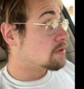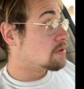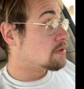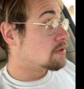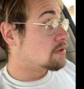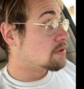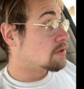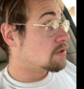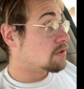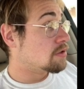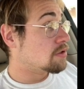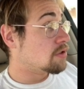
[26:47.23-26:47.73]

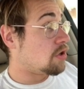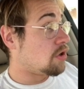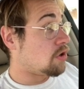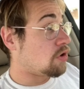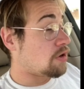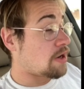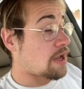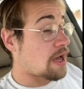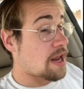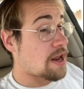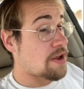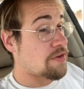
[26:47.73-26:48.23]
So
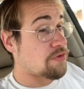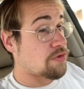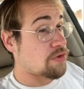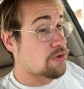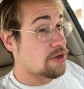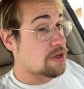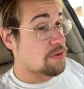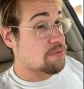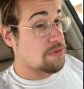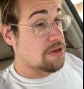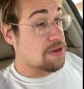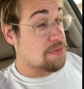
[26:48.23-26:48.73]
not everyone
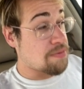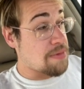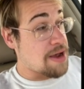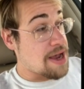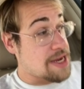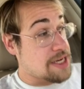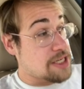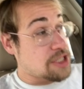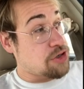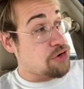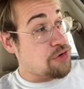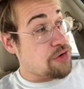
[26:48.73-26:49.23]
can be a
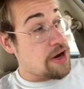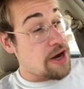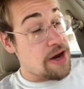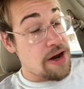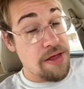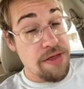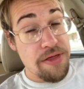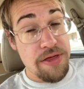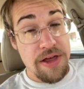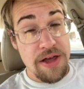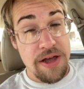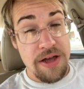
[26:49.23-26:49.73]
master at
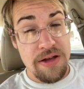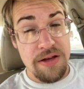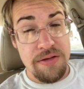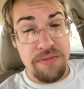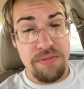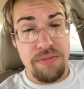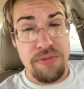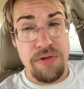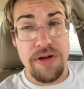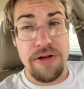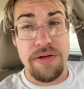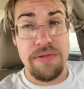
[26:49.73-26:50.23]
anything,
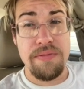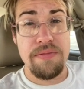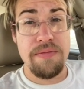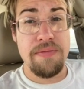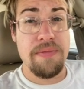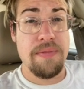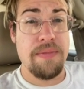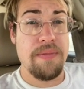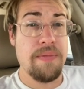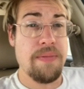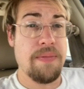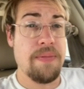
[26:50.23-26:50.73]
but
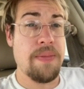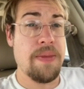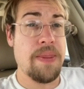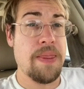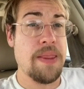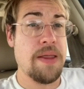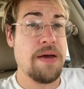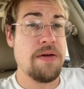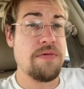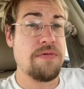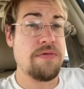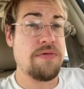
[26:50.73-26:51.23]

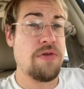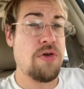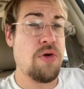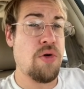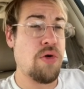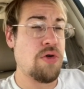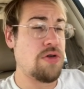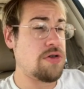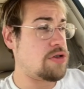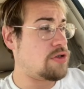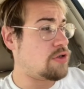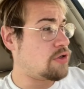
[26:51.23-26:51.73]
of
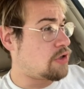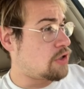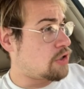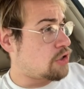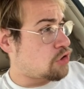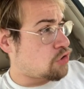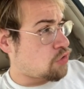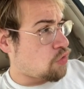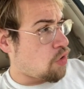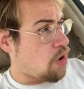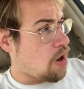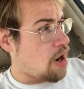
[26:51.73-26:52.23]
course you can
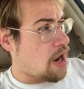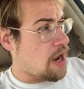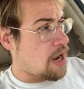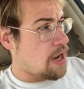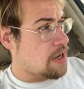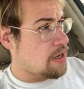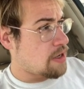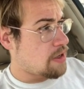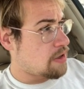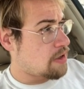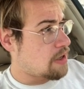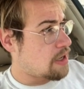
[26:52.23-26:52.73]

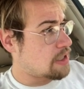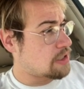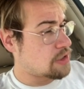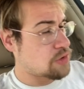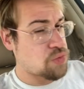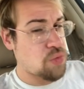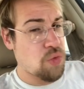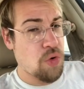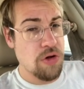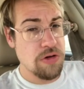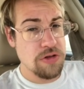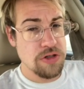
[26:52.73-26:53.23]
try, as
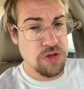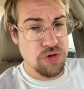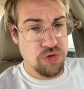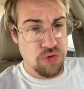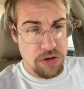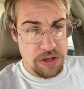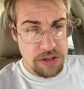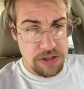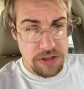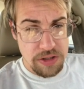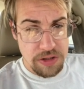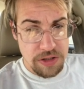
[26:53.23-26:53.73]
Walter
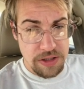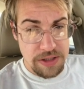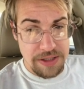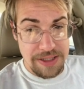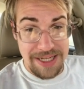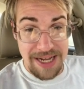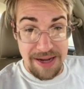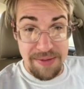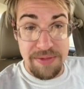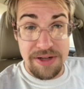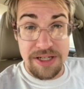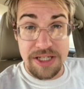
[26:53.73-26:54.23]
Russell
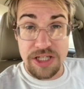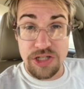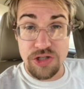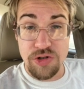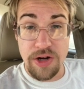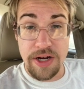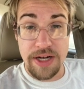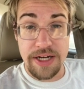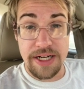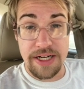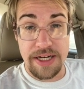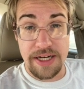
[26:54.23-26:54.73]

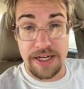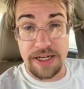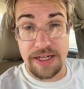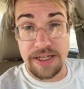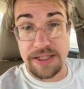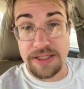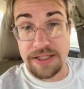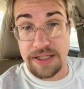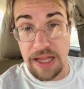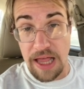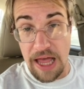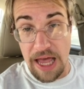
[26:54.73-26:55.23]
demonstrated in
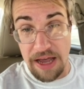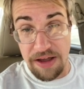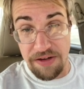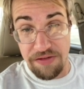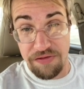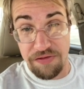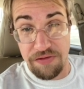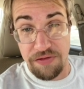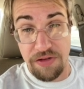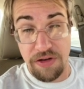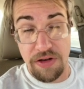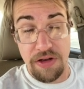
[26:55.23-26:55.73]
his
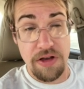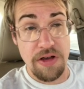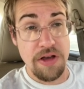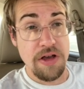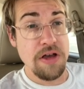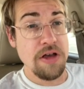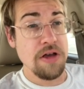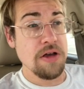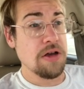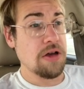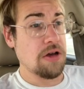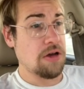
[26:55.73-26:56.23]
life.
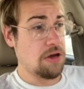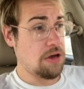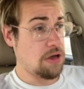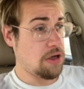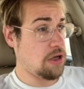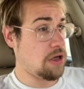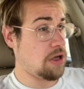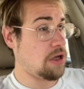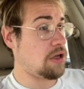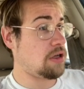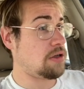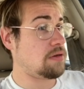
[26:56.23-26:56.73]

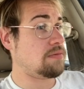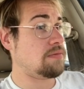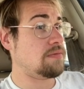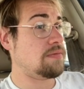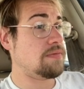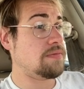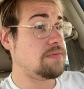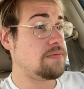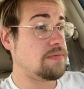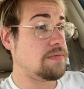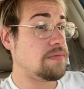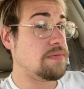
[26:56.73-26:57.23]
Uh,
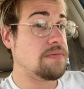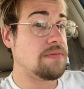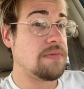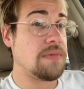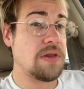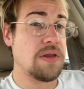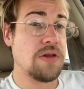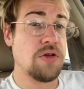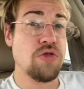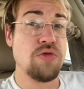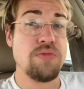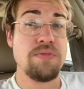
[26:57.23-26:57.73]

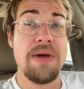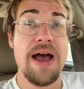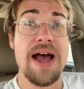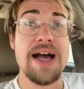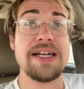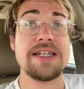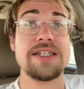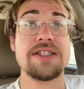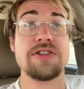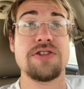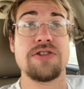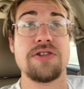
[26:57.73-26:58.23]
who
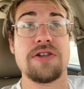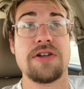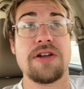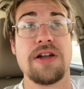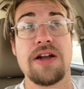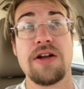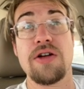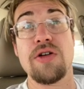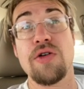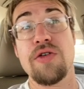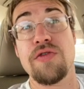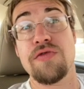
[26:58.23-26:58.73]
mastered,
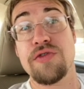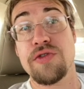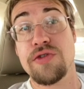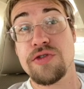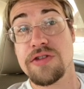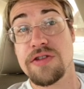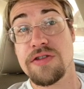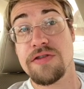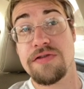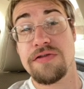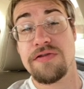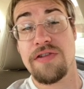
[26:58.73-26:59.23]
I don't know if it
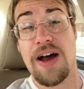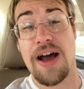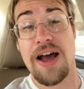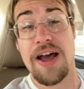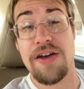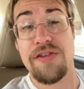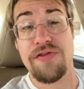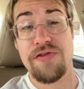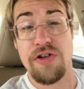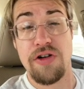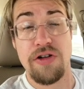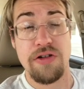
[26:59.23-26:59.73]
was the
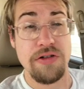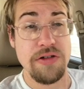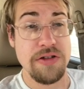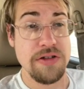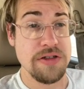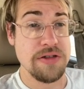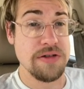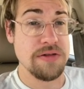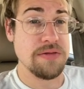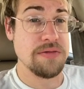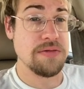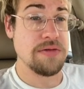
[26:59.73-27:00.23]
five
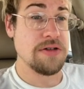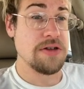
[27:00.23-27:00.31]
arts.